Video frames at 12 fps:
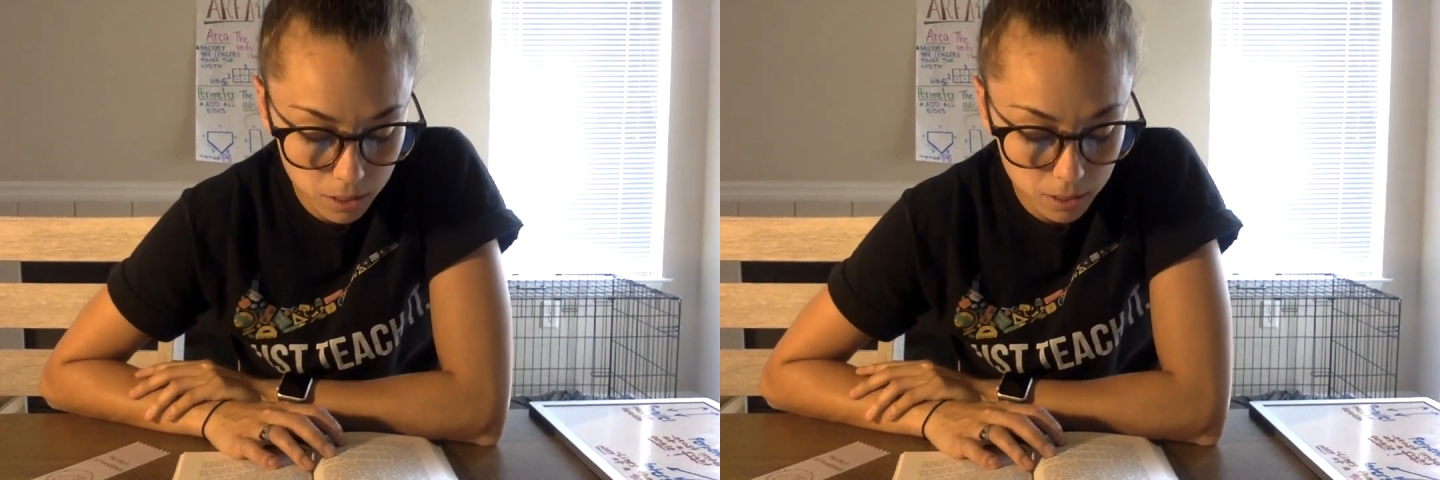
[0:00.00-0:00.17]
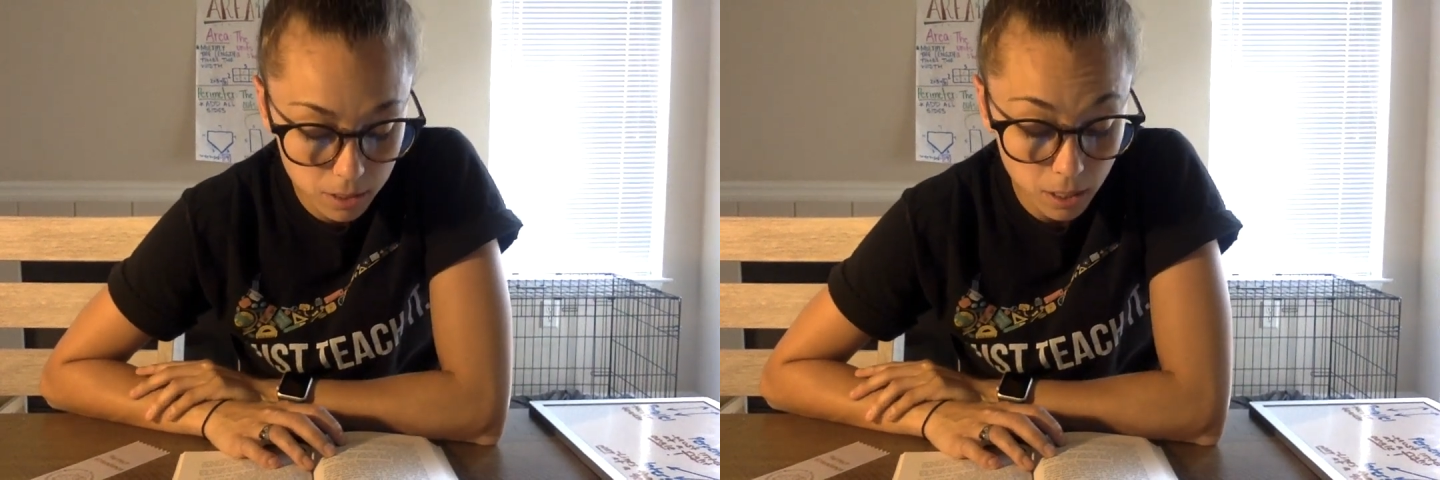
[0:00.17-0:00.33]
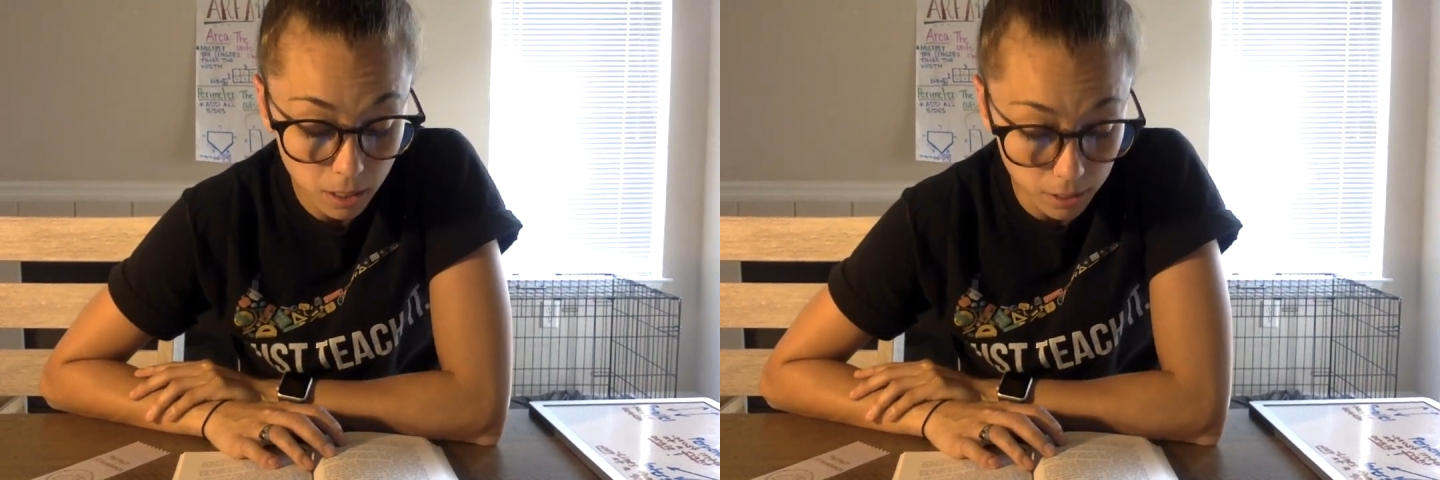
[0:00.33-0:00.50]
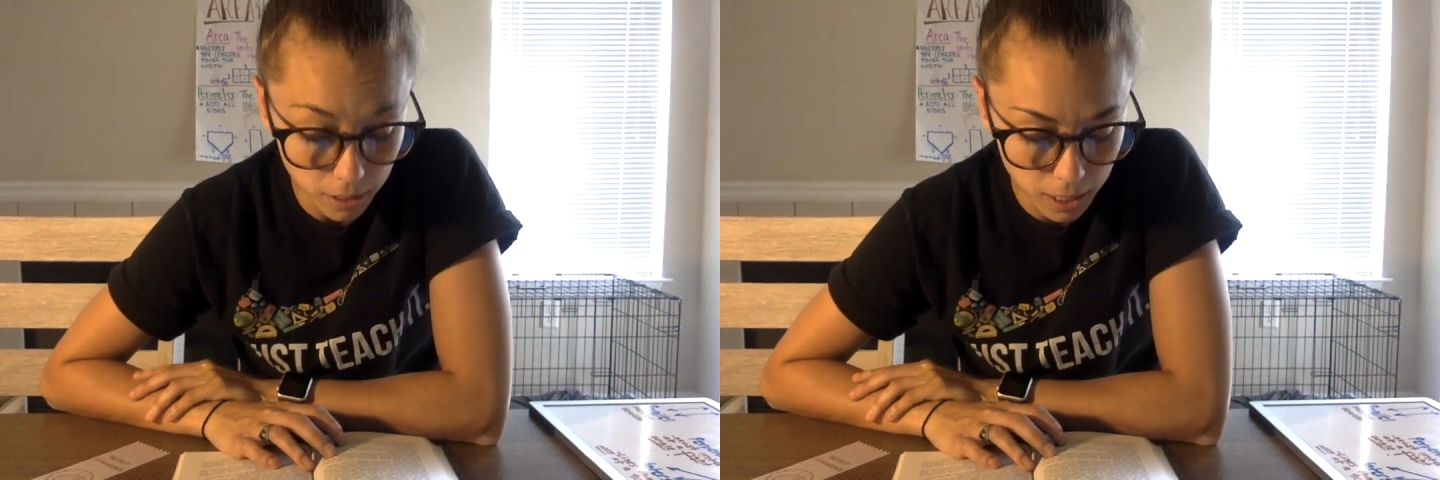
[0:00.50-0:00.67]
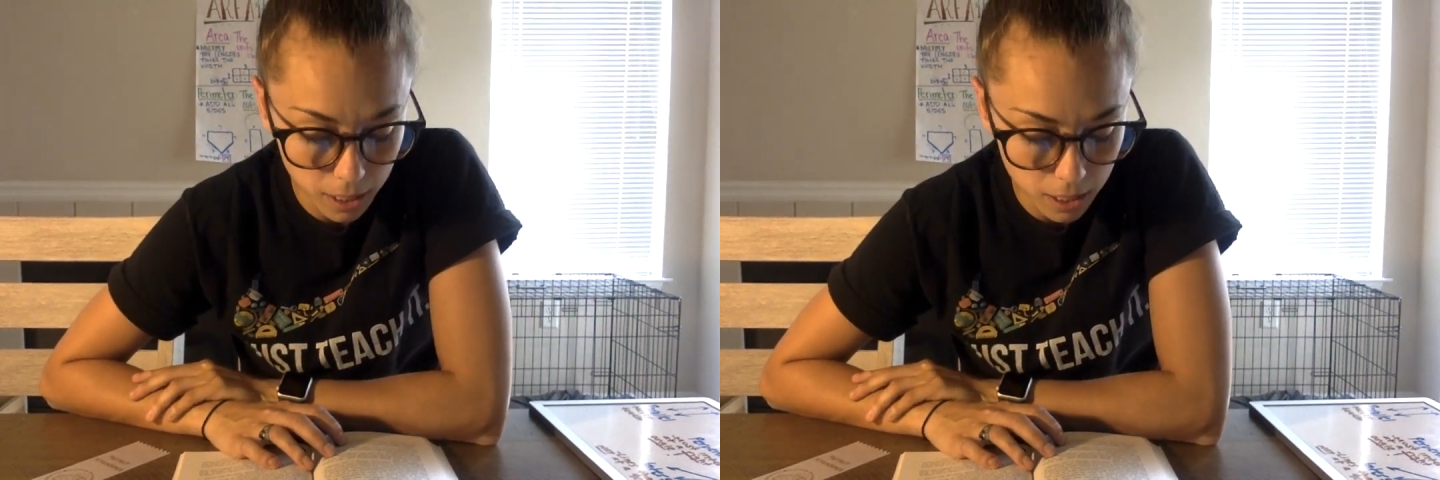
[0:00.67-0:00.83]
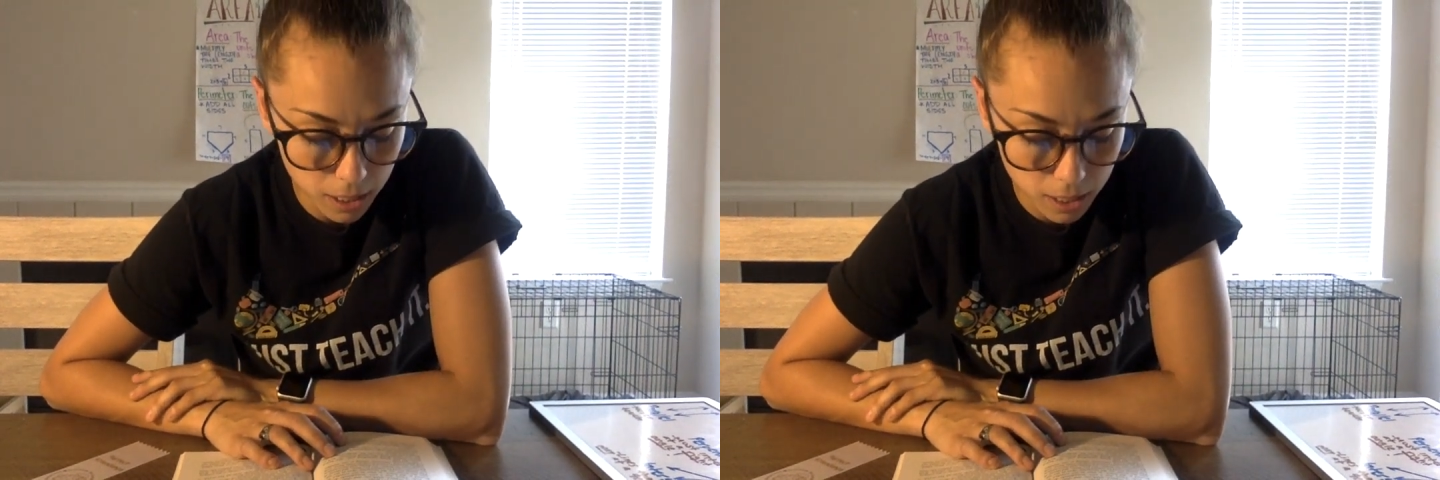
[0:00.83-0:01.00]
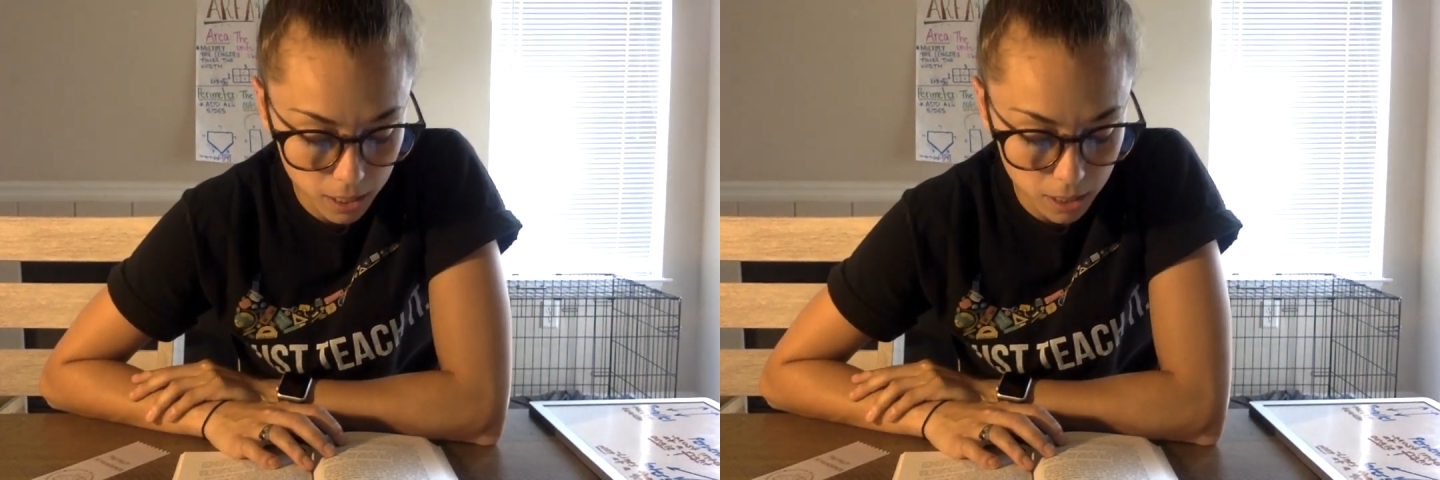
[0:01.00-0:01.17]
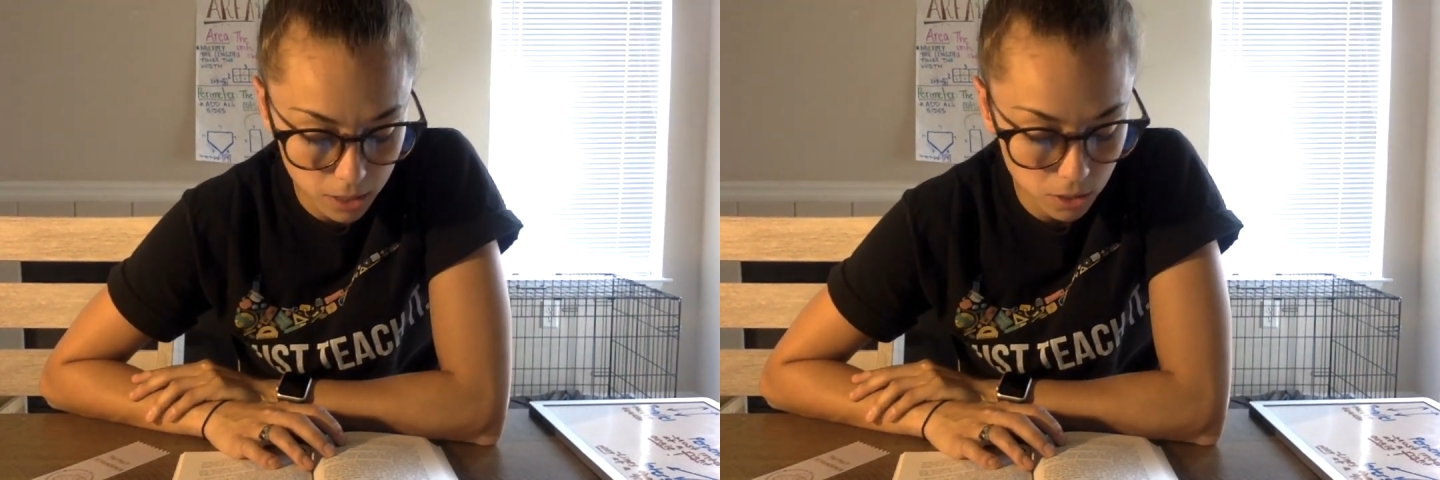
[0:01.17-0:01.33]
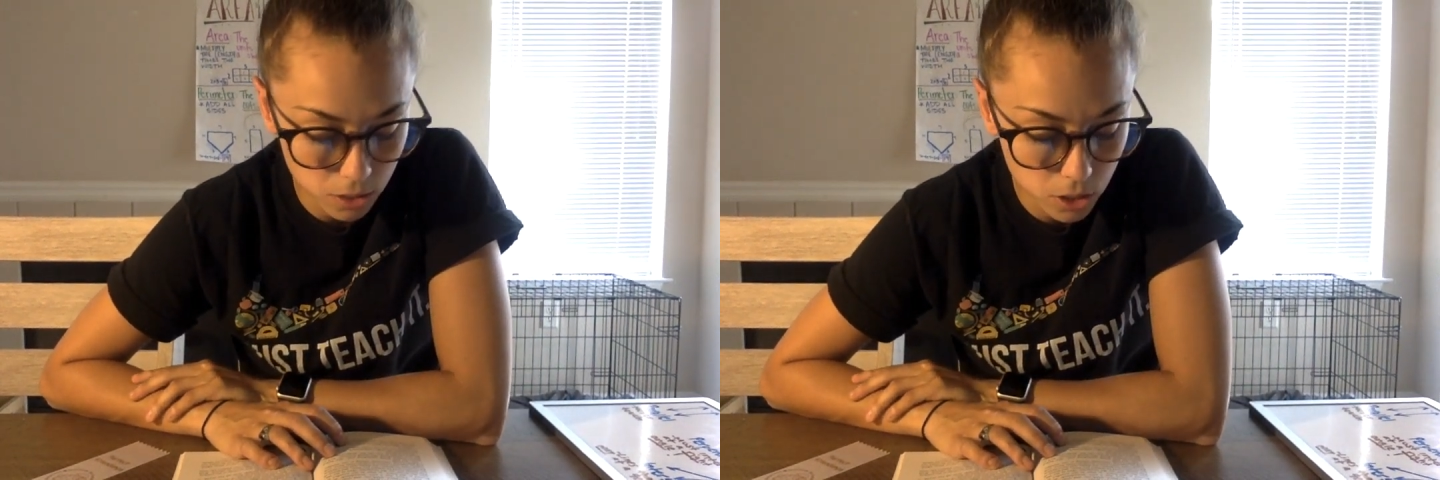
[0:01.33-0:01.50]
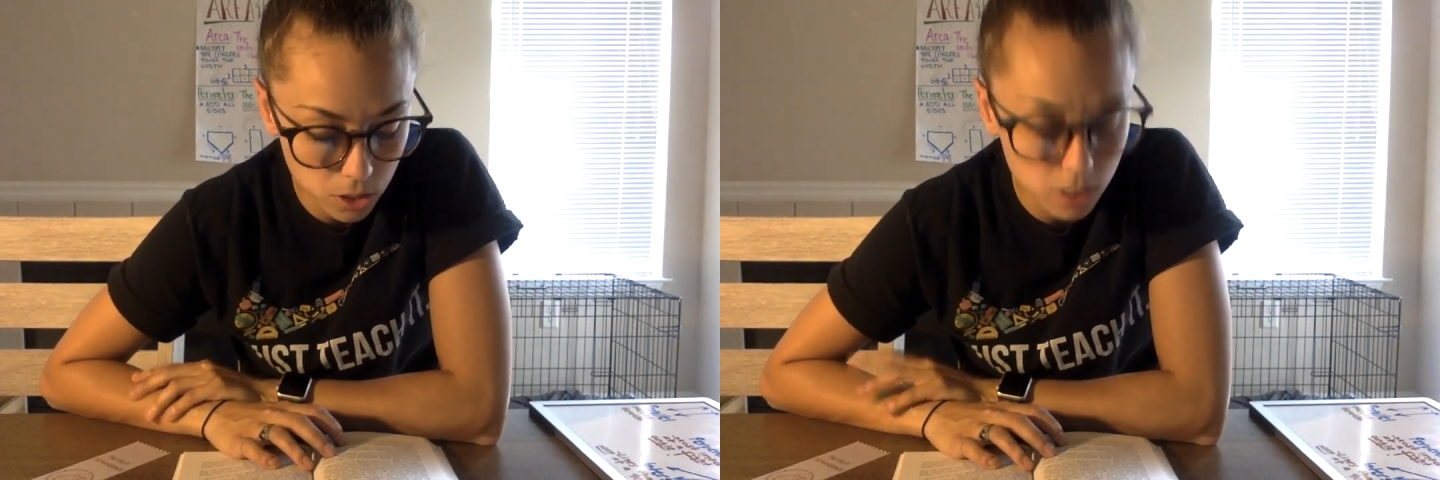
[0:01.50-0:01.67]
suddenly and stood